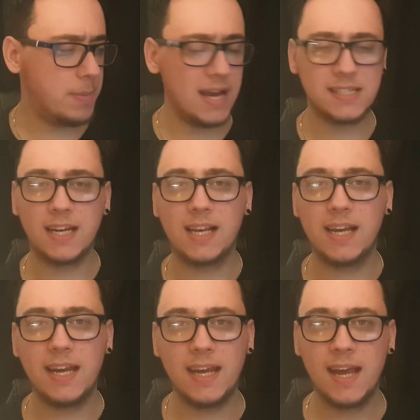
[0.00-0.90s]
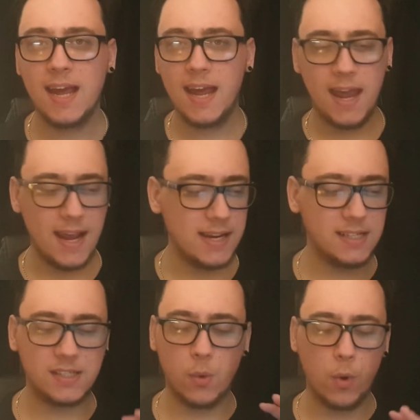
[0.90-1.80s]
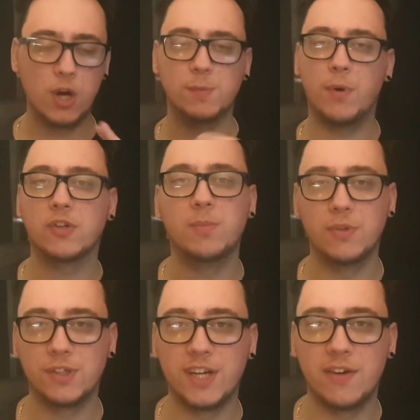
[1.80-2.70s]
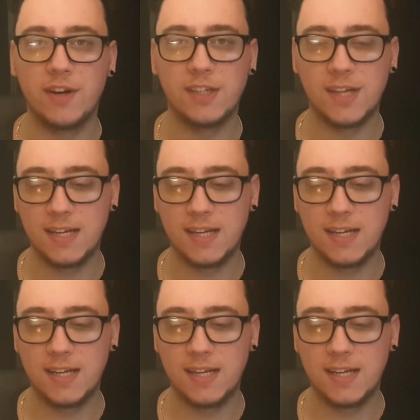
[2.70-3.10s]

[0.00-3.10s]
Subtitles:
basically it is the worst possible series.